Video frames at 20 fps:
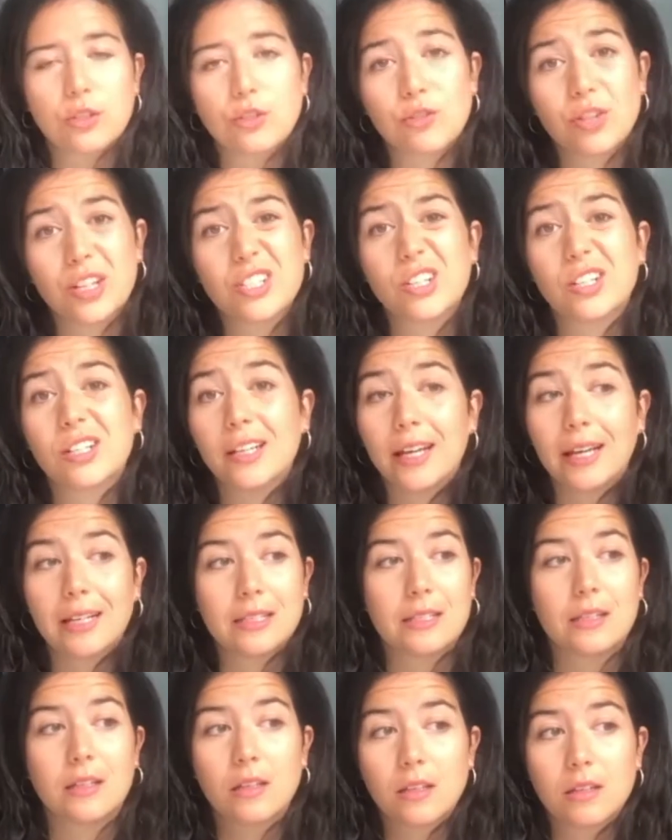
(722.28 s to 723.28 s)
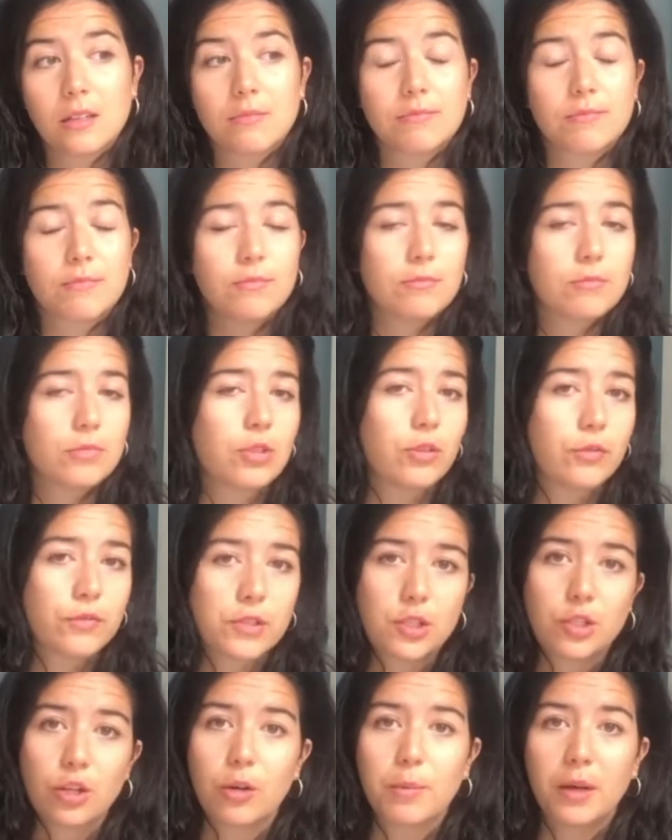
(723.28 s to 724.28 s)
tragically had to sort of
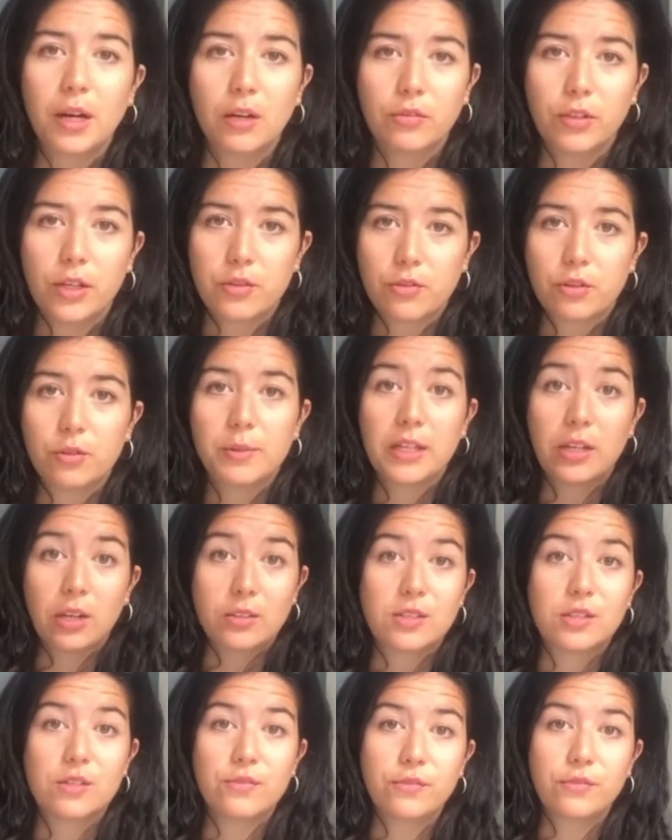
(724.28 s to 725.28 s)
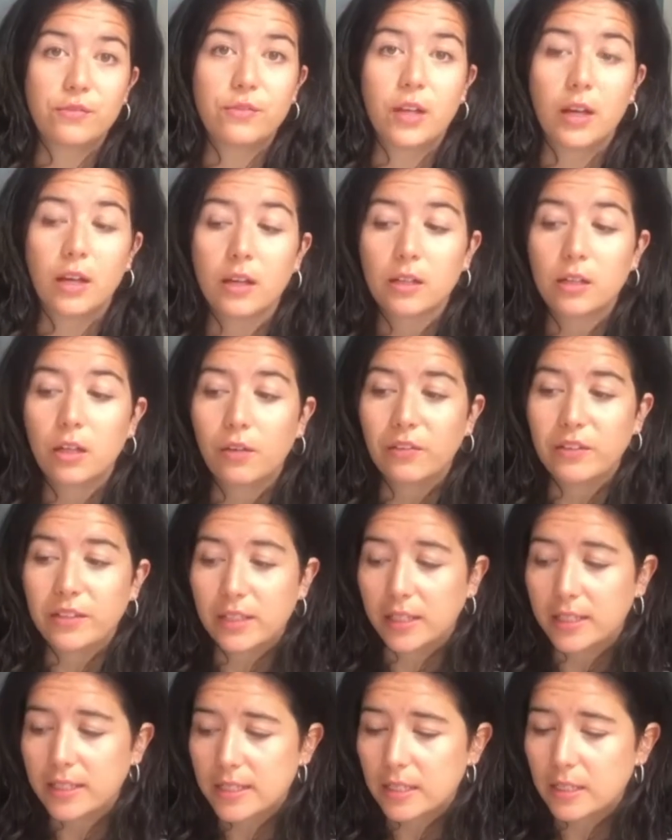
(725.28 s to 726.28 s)
stop halfway through because of
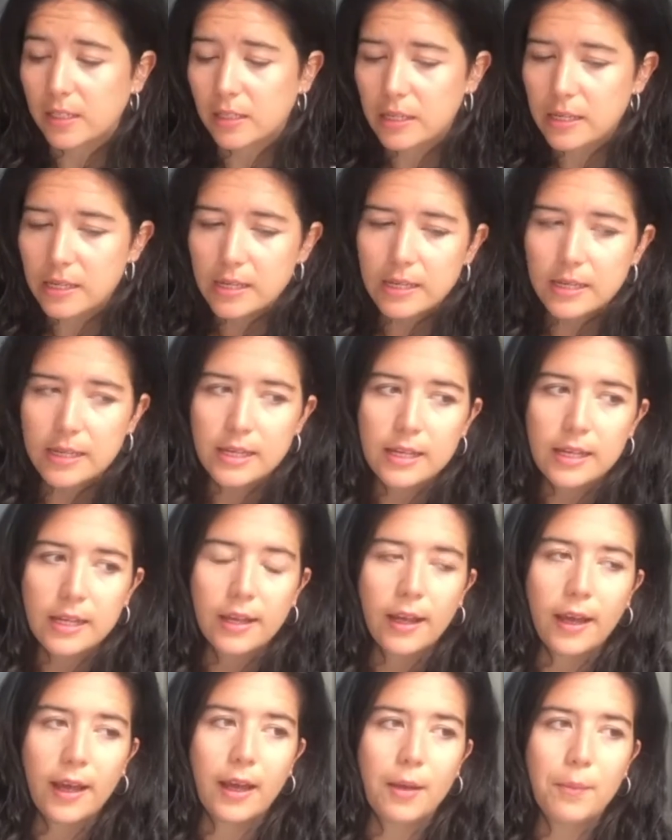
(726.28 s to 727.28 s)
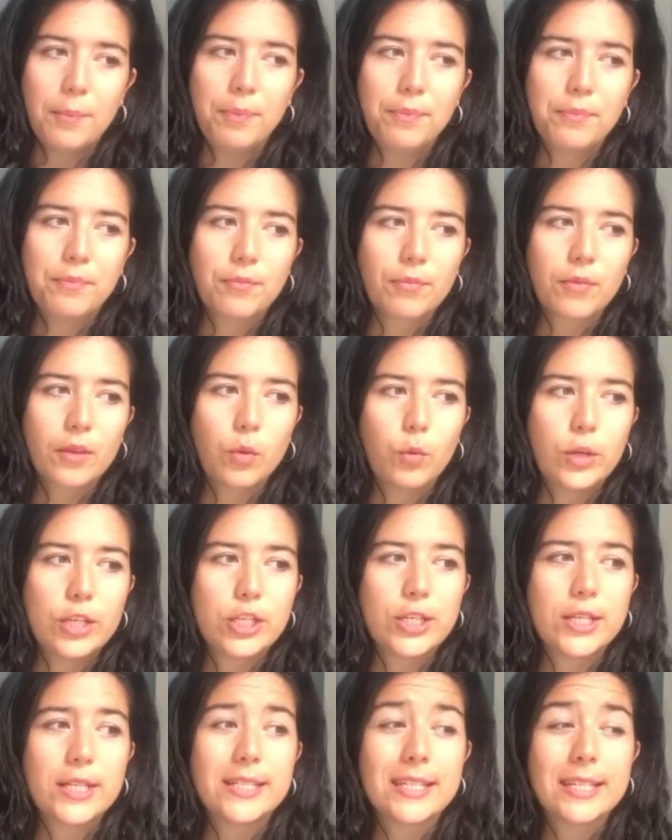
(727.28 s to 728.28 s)
COVID-19,
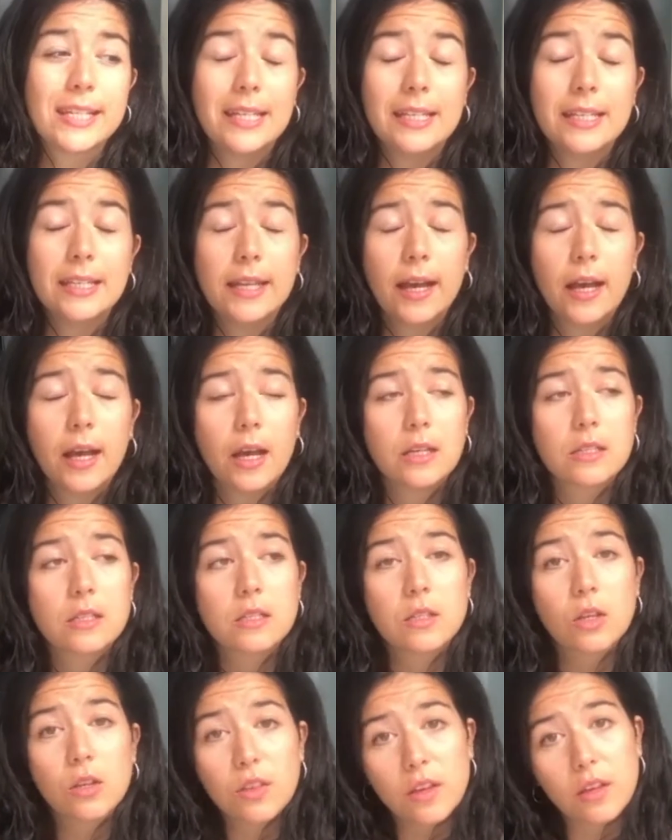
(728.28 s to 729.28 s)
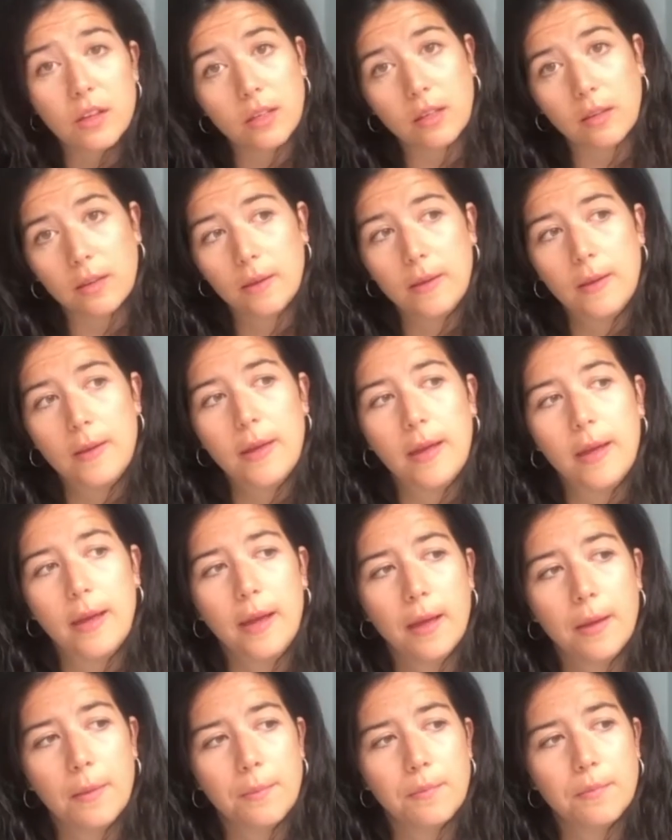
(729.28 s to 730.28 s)
which is in Southwark,
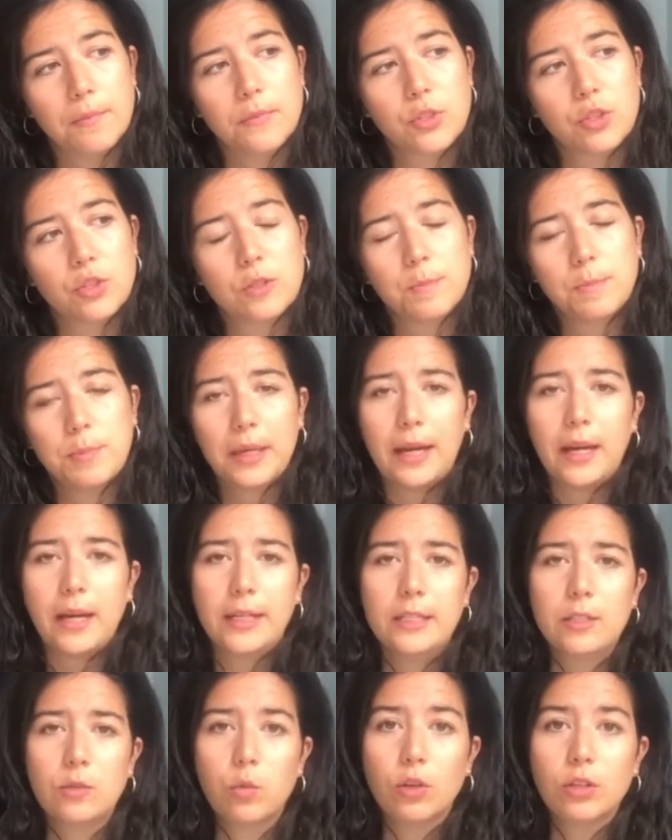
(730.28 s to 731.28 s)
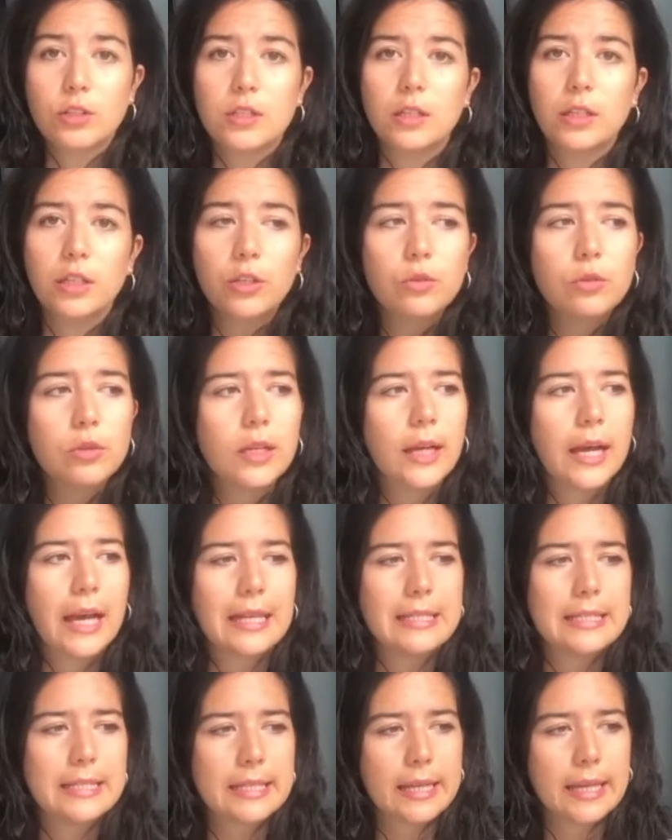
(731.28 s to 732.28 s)
just behind Waterloo,
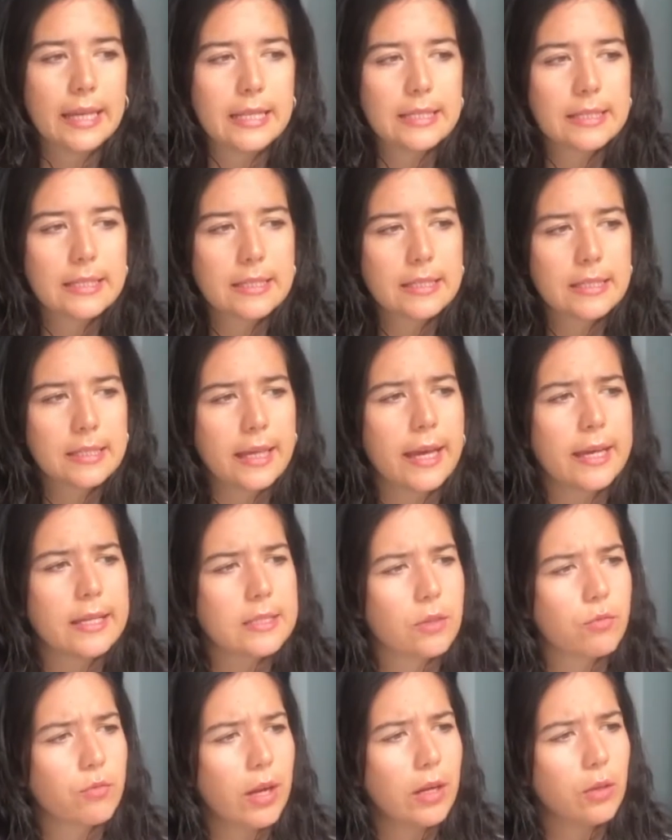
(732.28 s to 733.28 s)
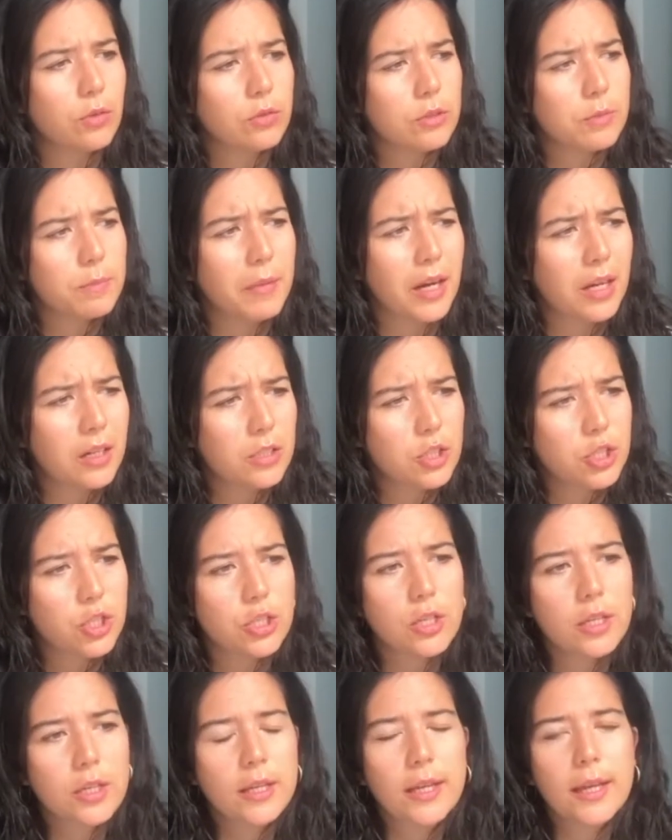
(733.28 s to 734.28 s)
and it's around March,
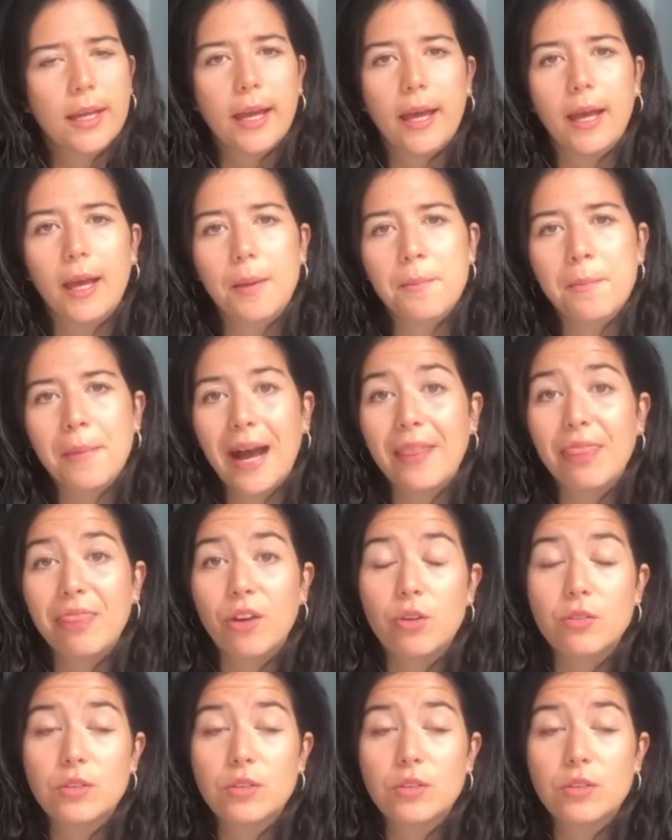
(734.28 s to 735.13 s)
and